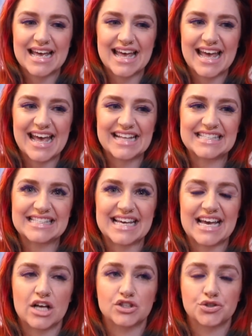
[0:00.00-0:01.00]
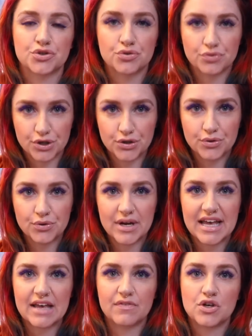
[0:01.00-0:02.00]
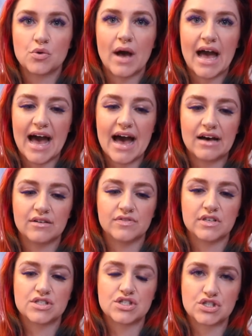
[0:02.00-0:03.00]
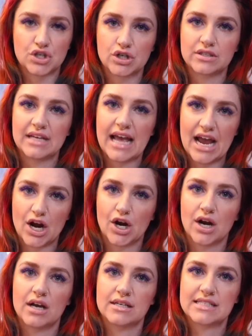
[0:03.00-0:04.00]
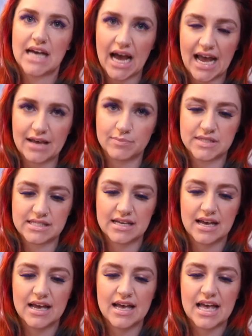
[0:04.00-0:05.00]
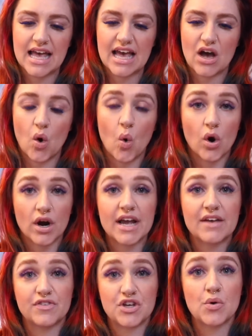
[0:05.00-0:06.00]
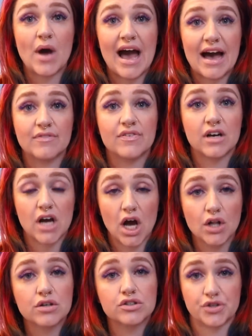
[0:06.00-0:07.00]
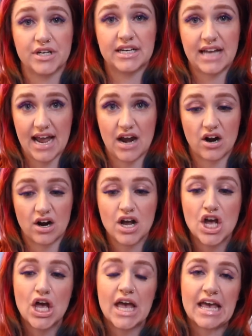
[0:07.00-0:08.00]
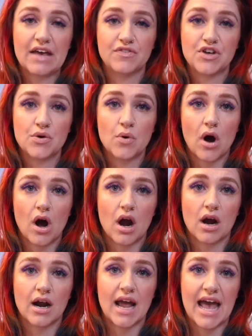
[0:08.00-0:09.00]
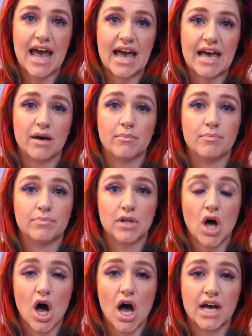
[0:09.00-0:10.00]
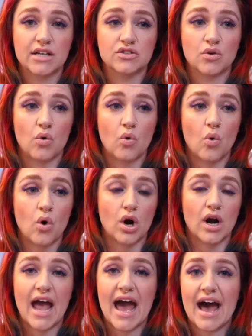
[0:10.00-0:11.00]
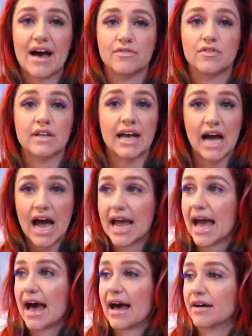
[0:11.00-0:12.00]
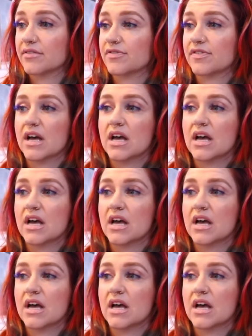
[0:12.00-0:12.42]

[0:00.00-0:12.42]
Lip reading: It's true if you have certain hair types, or if you have color treated hair. If you are a blonde or have, like I have,